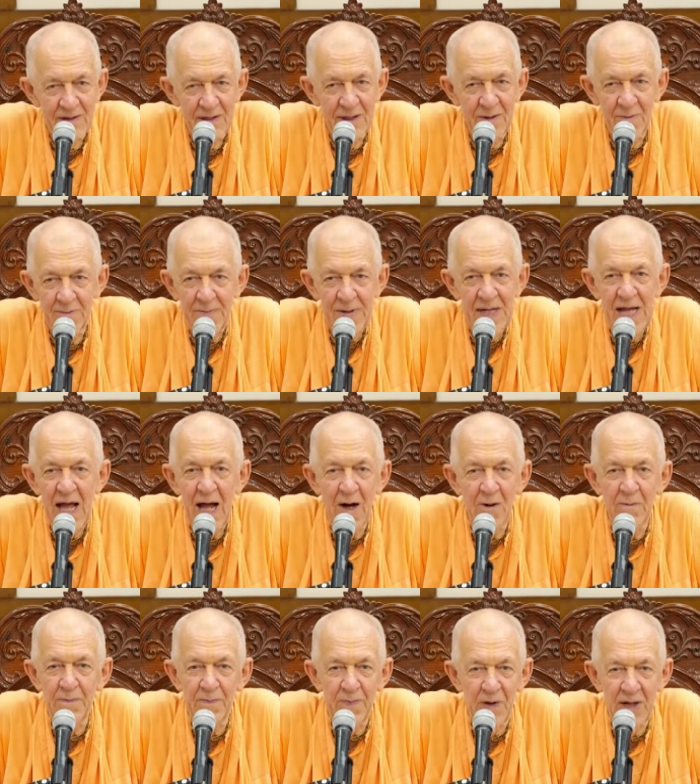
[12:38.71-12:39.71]
he will be
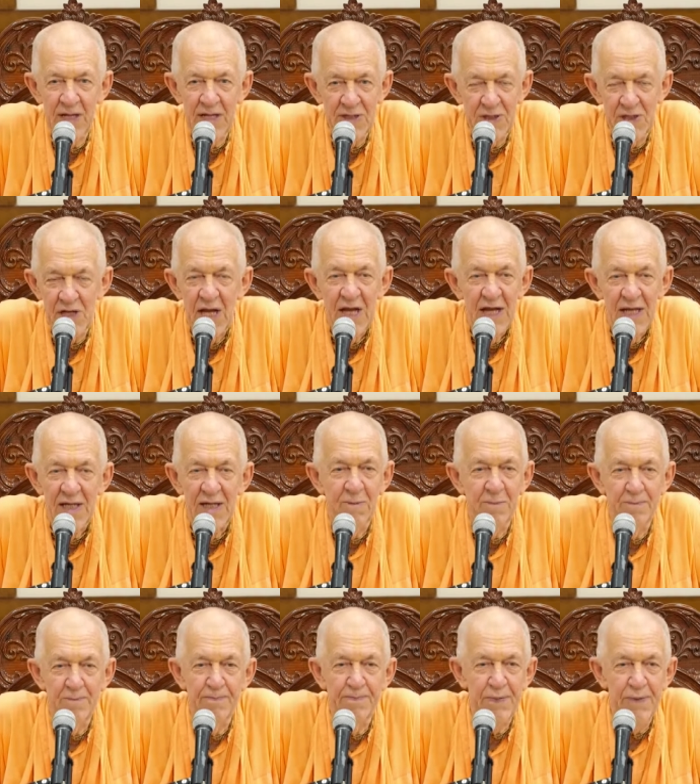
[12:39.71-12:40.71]
helpless.
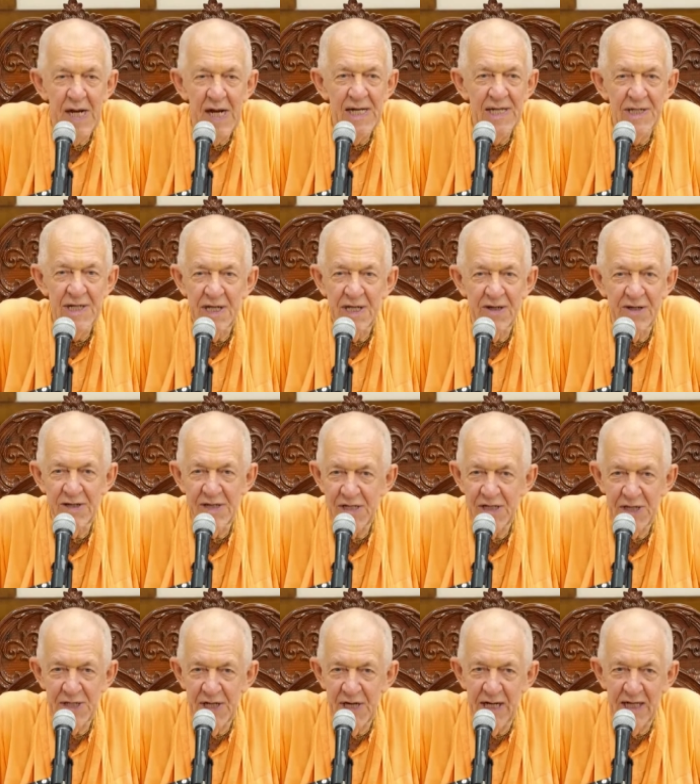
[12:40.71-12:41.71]
he will pray to
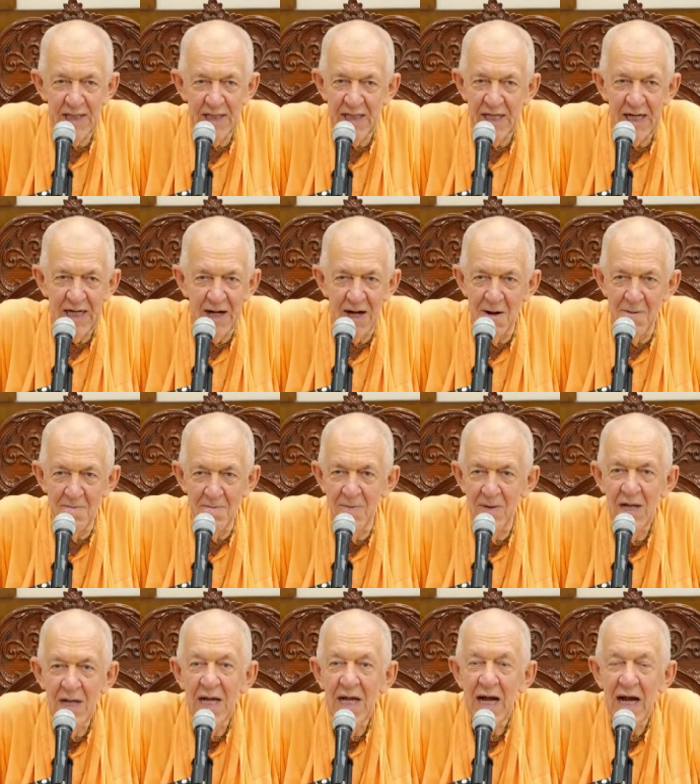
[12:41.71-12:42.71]
Krishna to come.
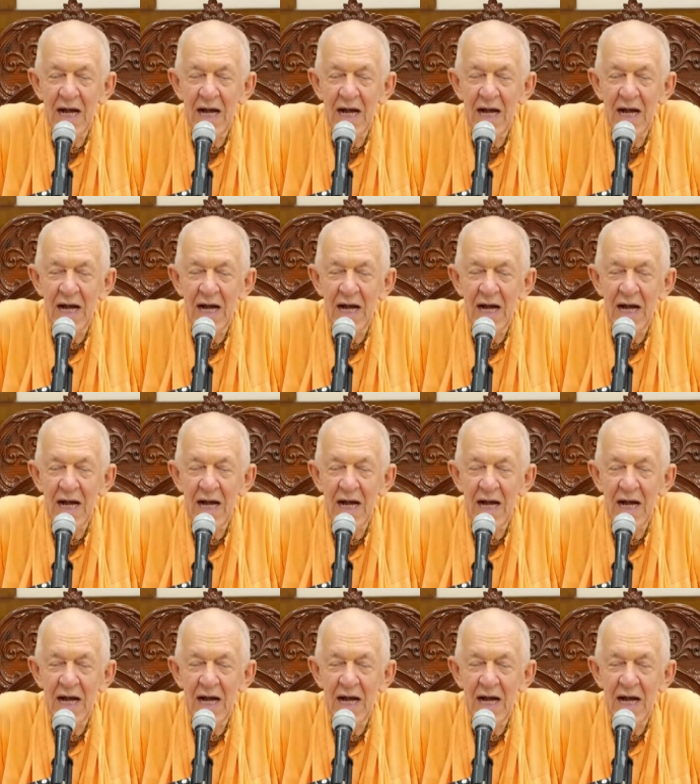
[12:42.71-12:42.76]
